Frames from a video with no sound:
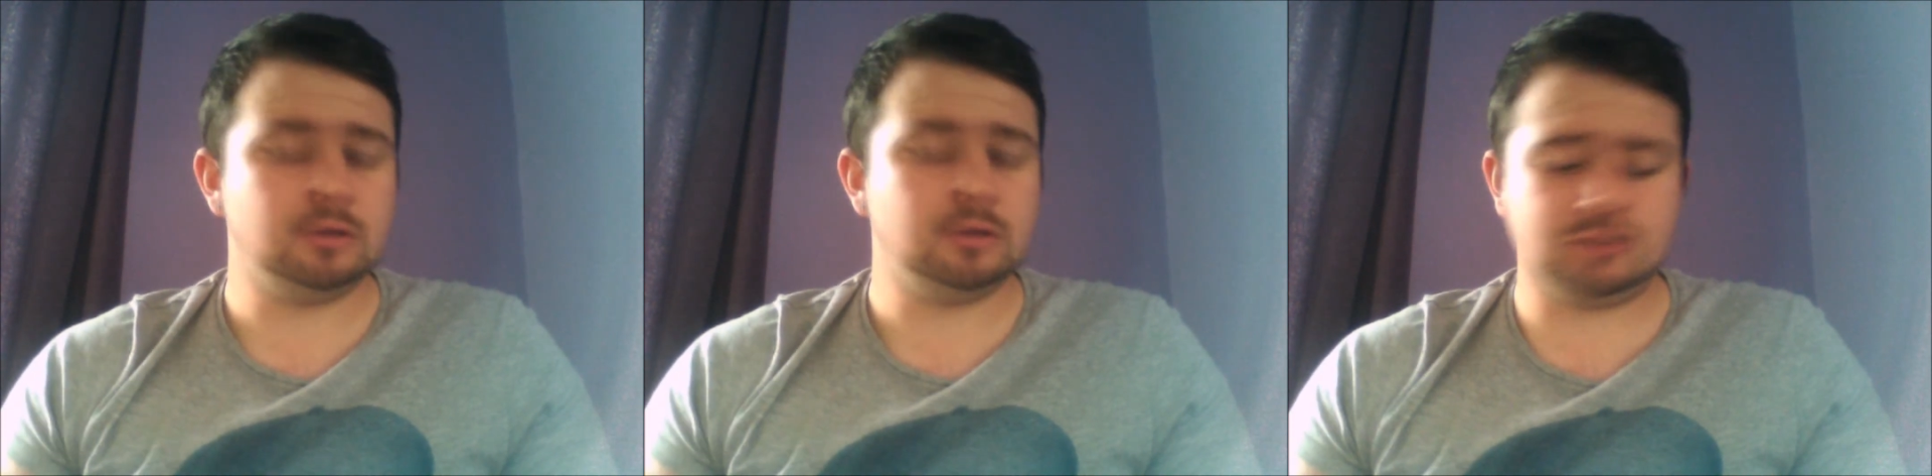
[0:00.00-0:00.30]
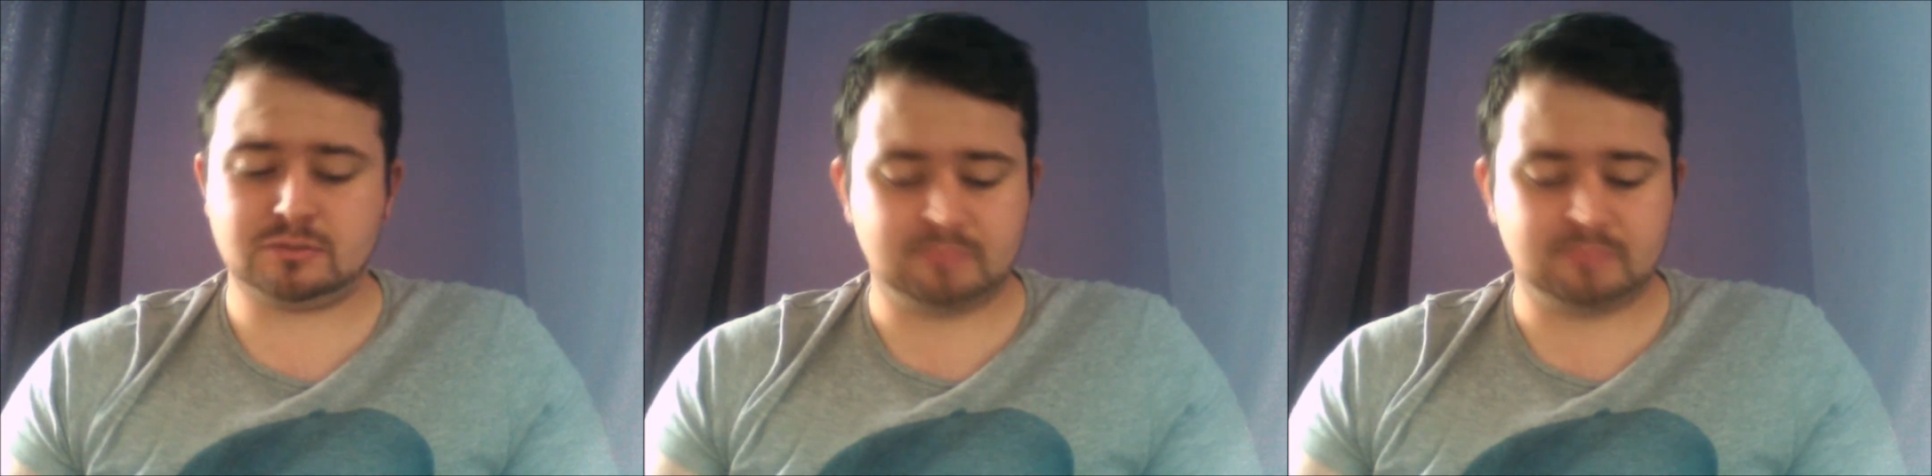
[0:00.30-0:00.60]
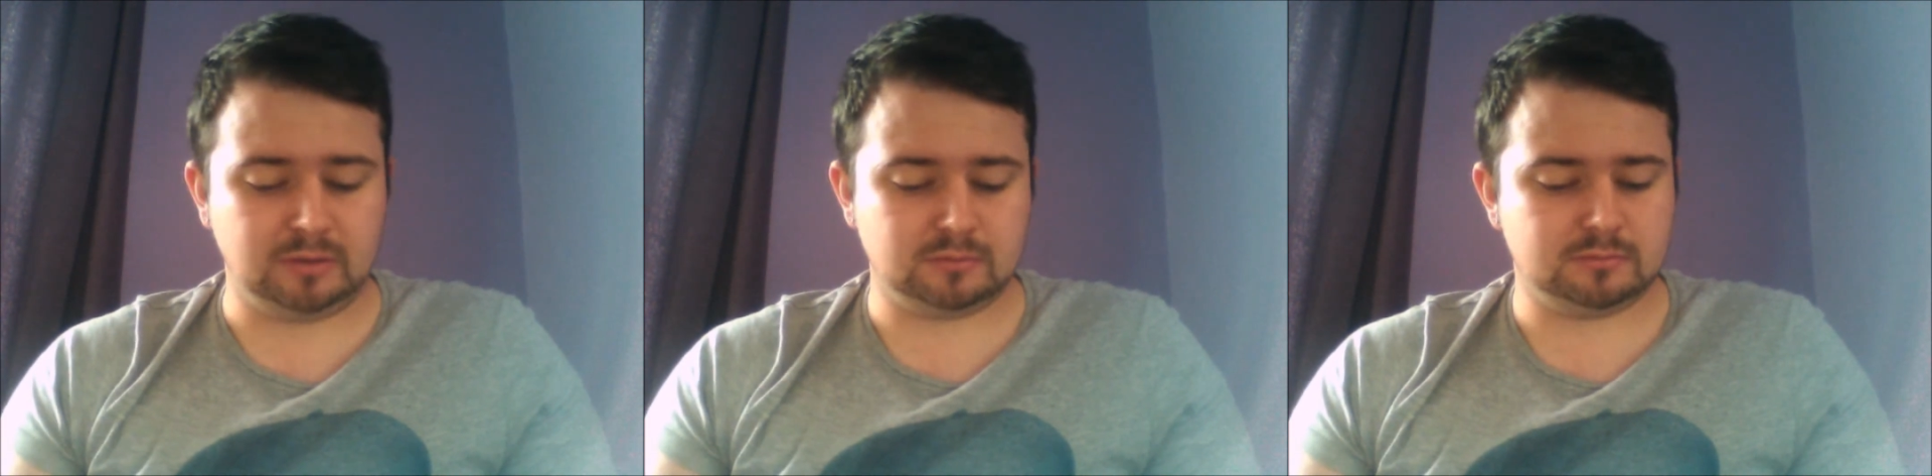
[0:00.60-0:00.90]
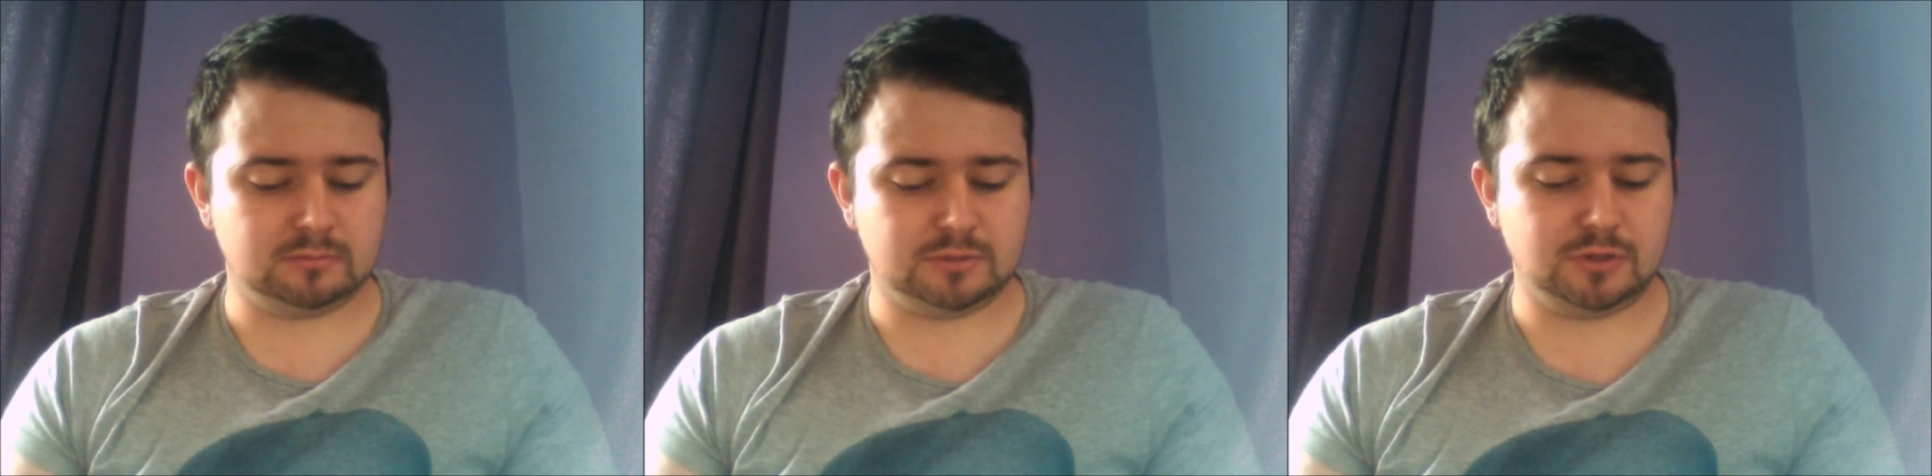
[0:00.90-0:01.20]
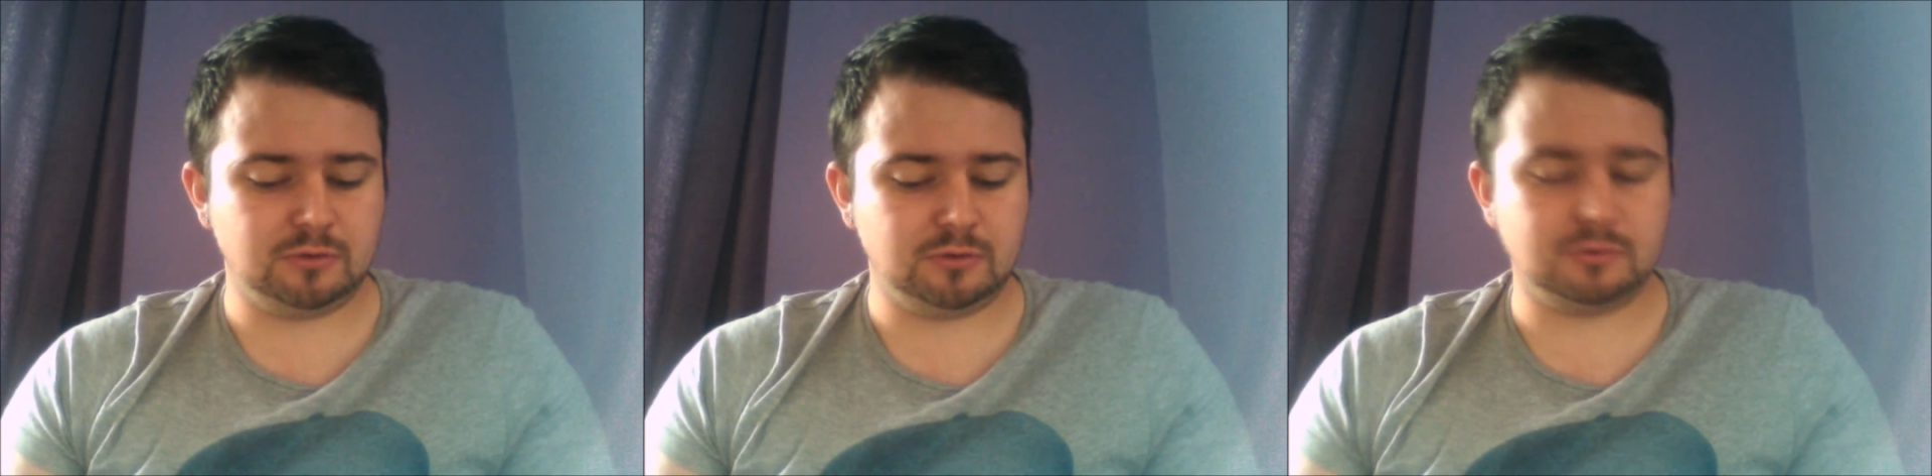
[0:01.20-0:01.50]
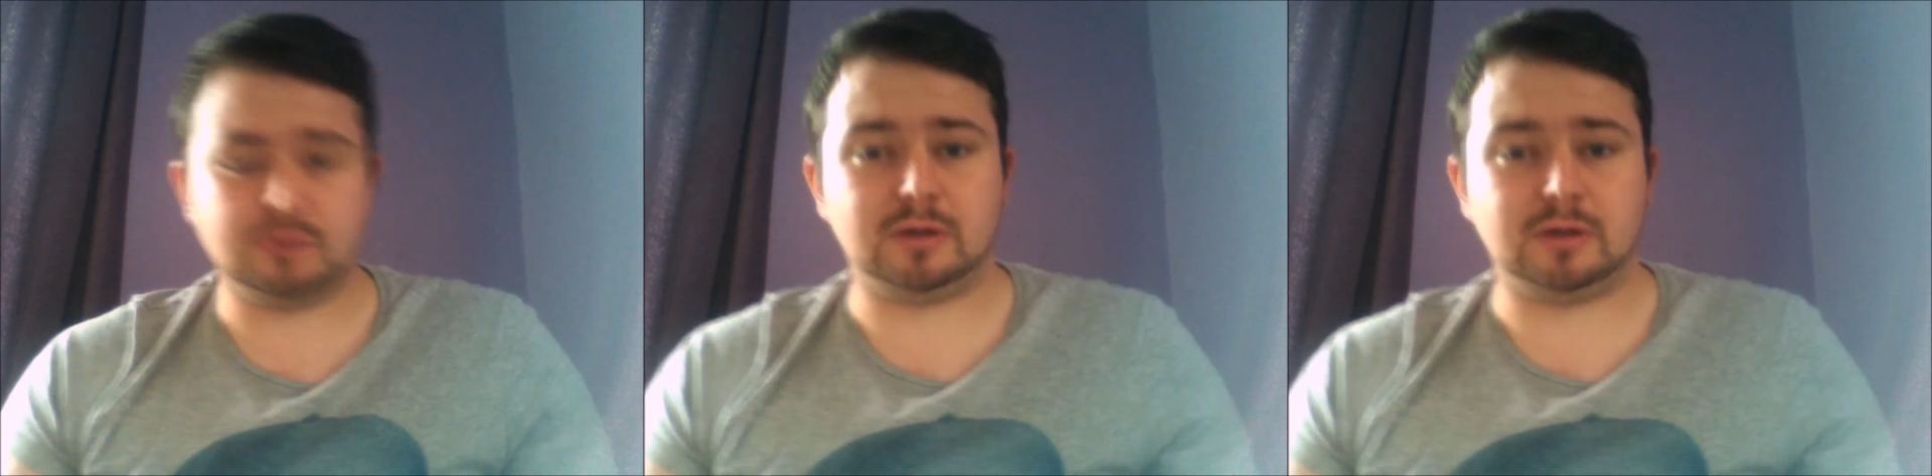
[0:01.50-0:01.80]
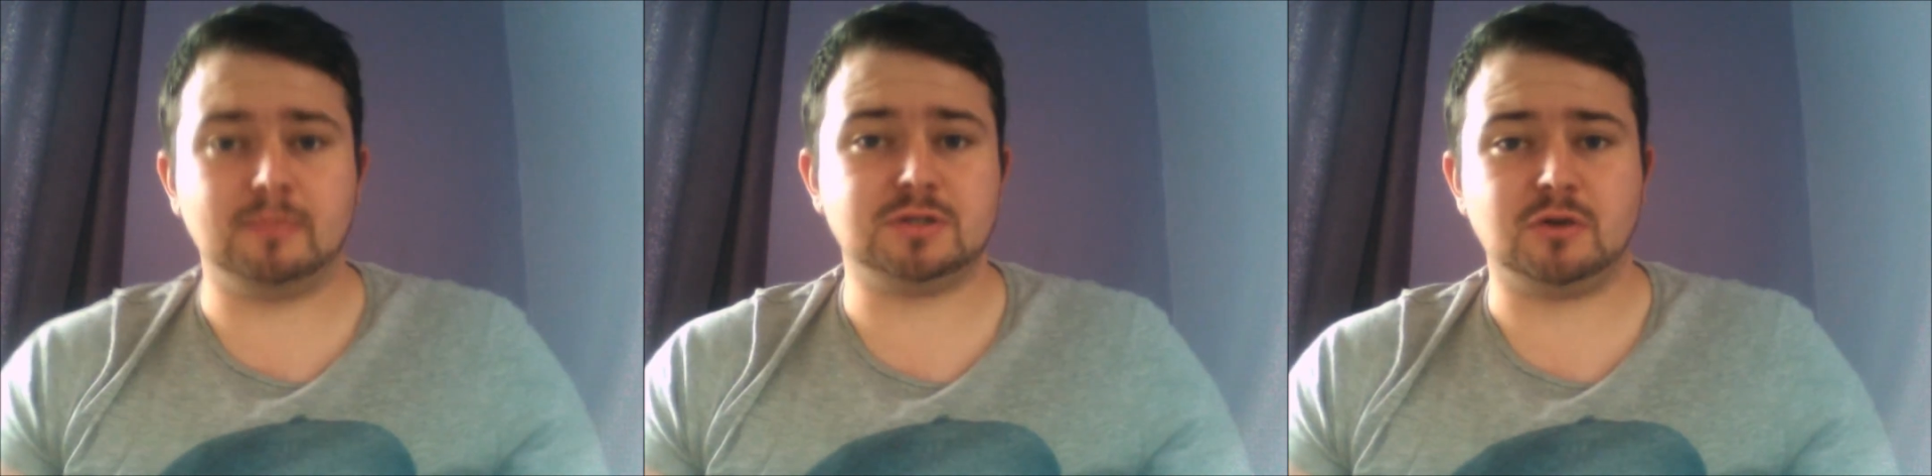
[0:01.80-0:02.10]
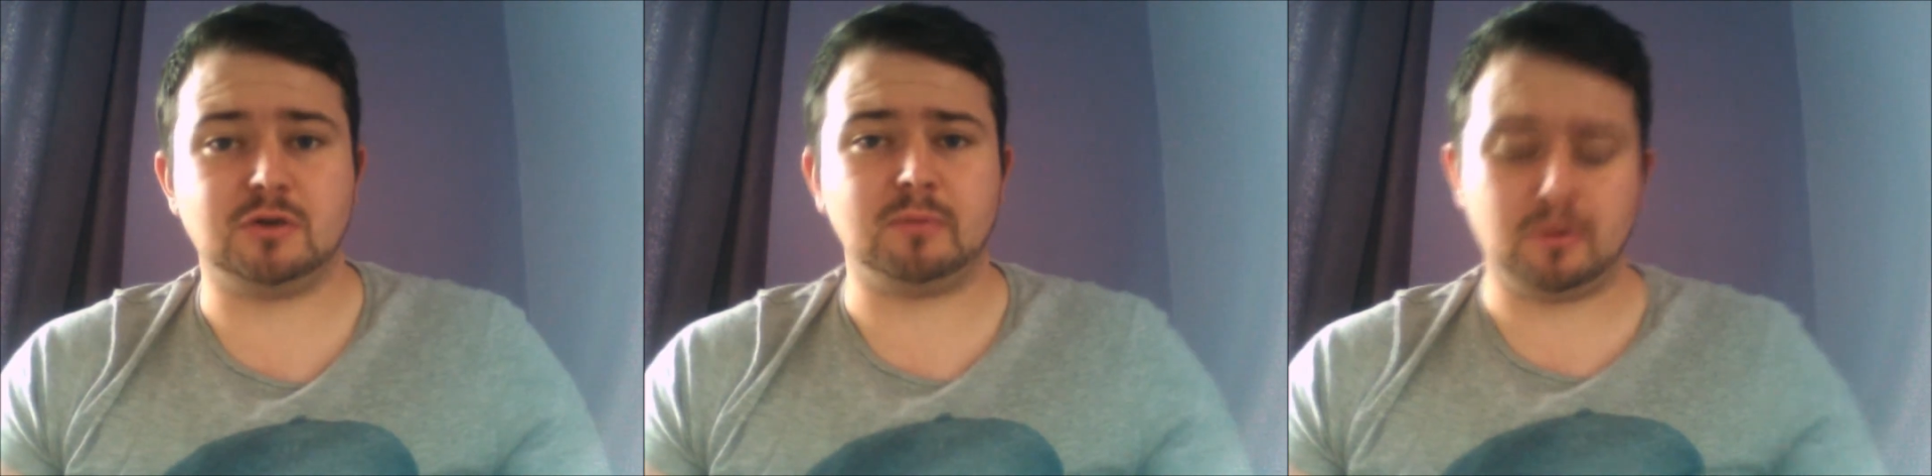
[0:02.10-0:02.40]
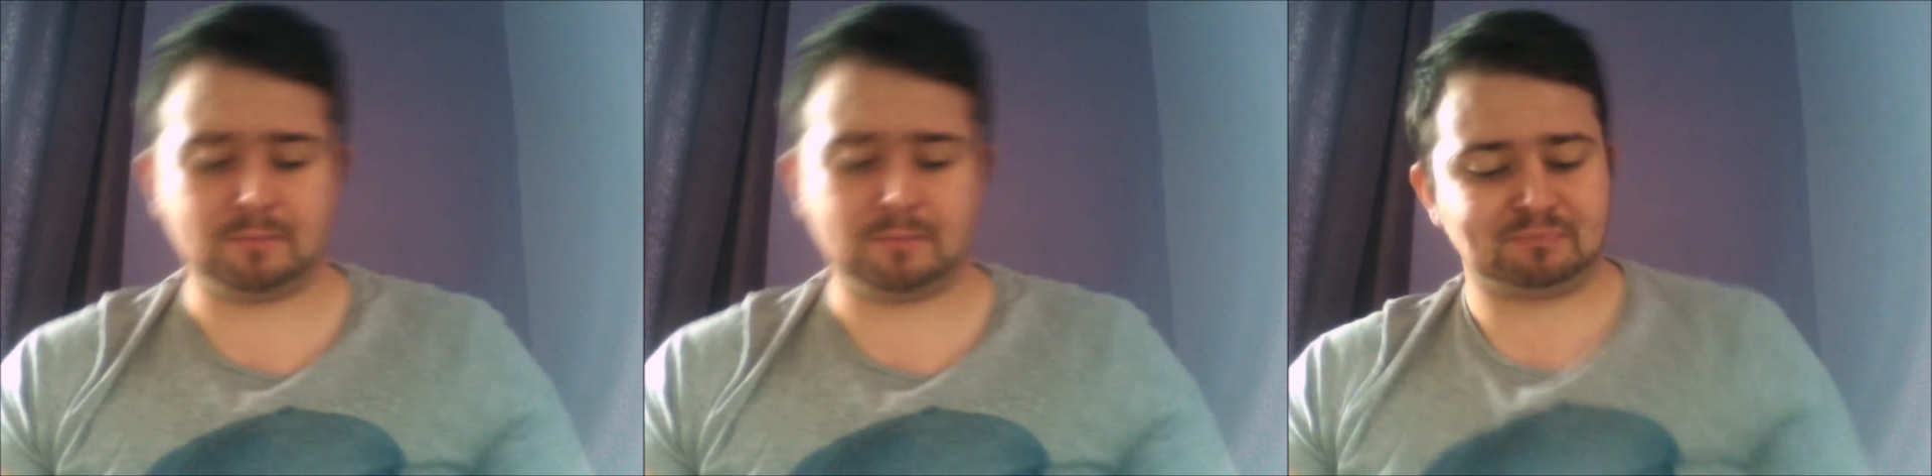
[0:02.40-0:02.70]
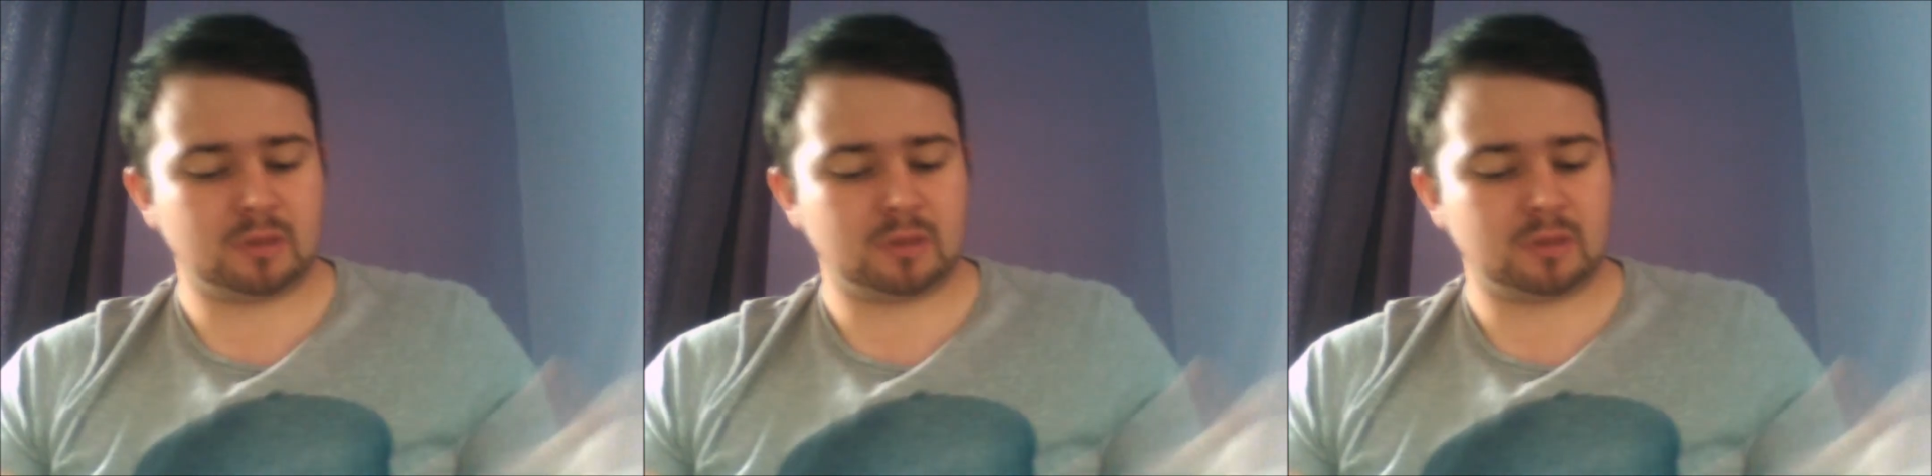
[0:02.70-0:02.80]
just built to do damage to your opponent.